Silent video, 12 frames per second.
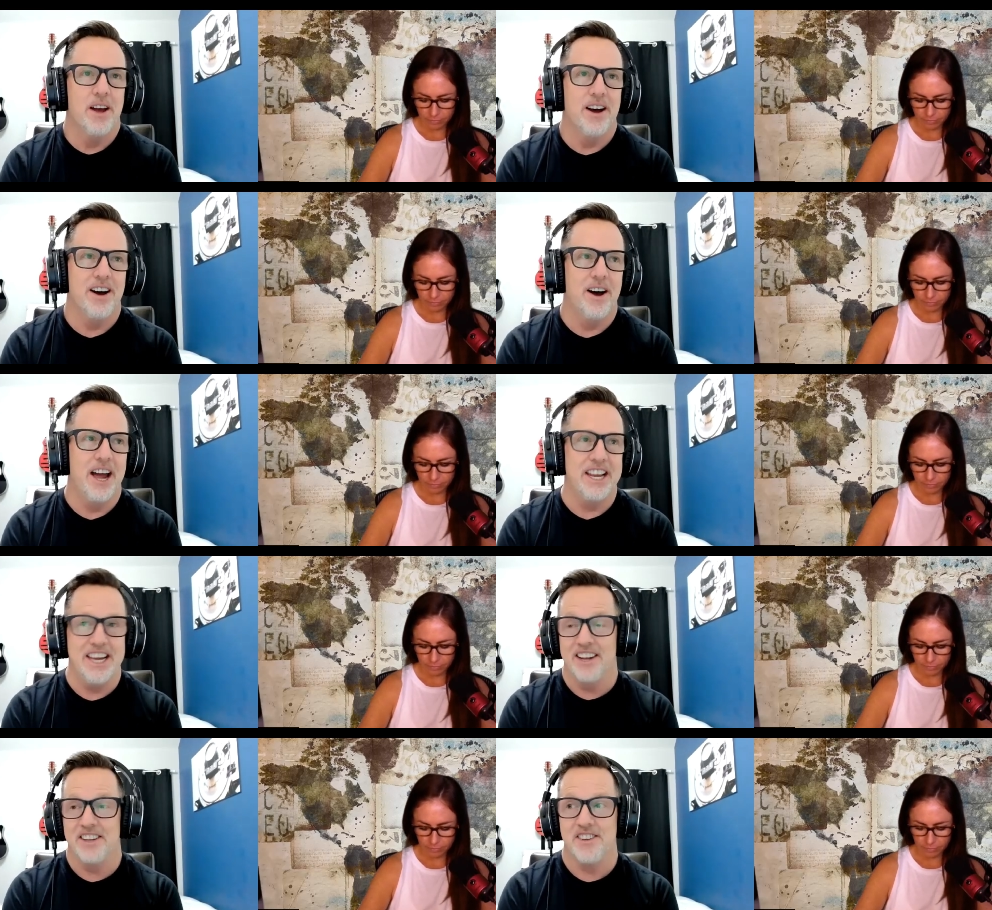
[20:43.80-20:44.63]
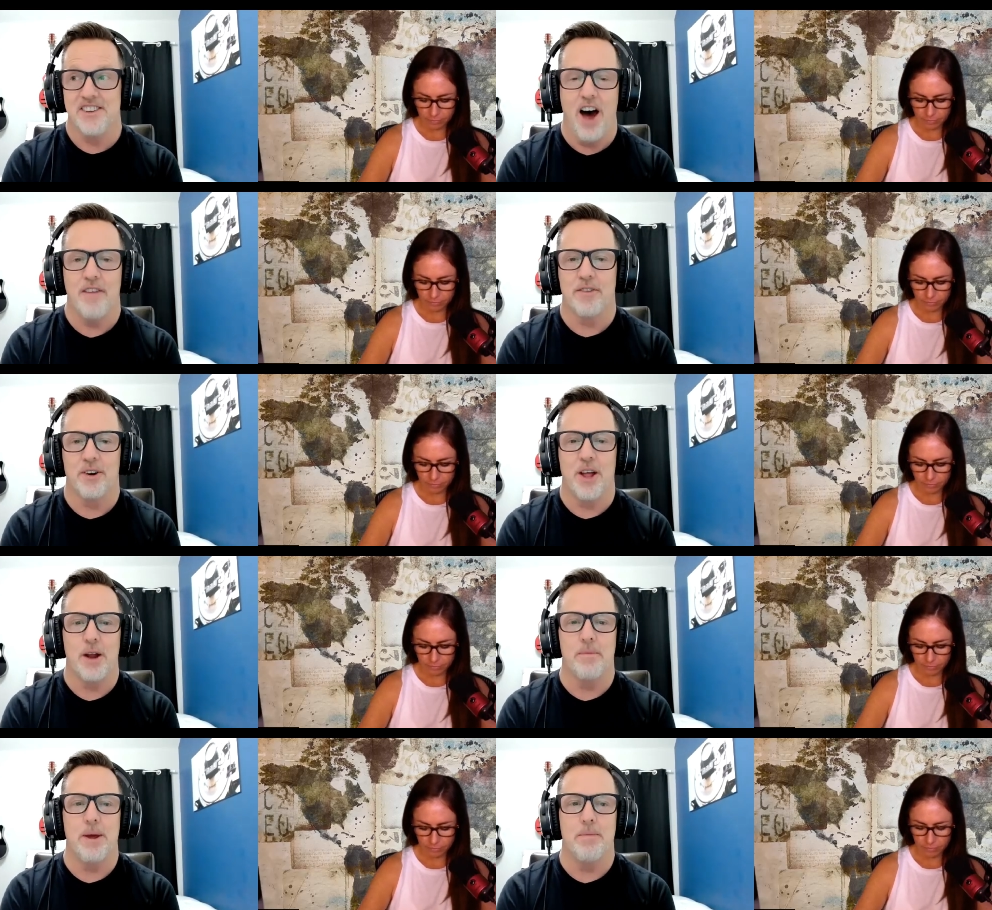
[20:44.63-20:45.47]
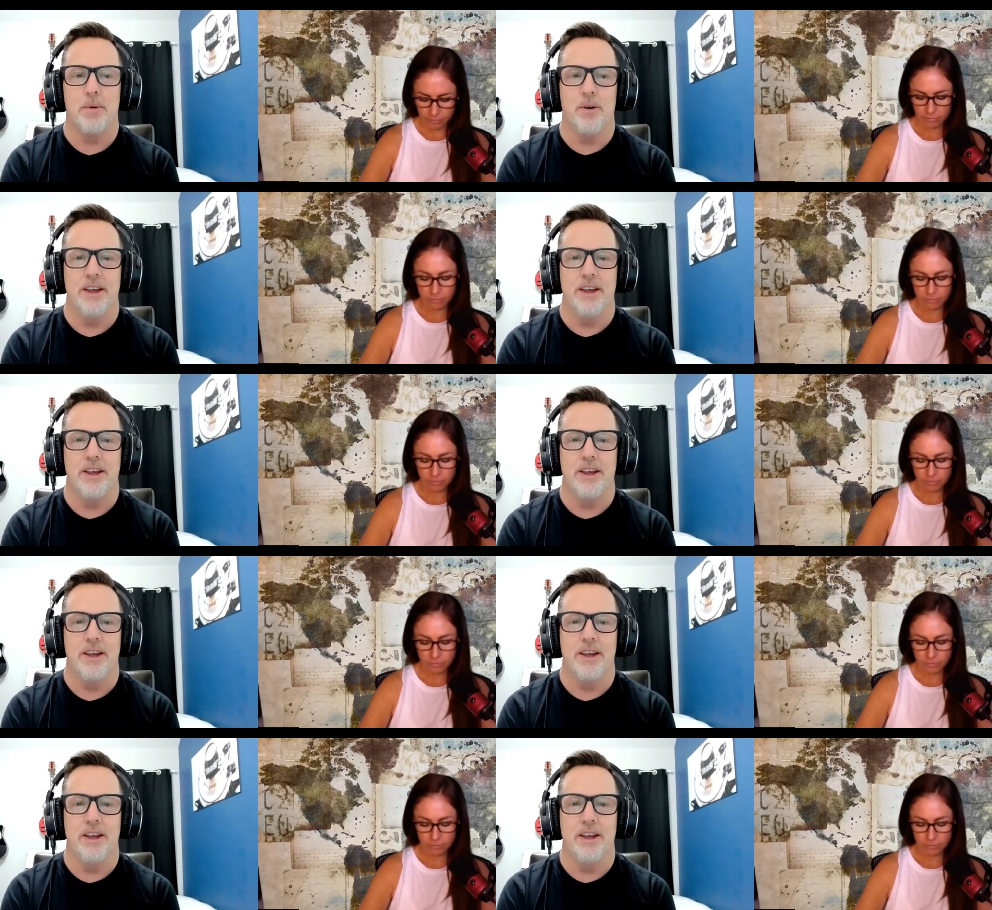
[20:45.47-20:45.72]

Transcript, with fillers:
Speaker 1: uh, and yet it's not for a lot of people.